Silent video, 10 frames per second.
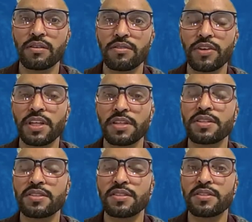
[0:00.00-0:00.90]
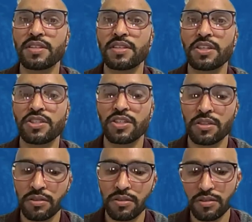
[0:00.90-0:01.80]
feeling the
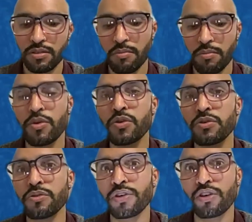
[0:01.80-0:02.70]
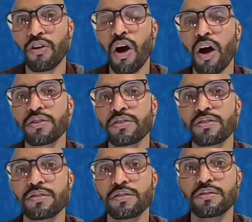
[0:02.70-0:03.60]
sensations move across.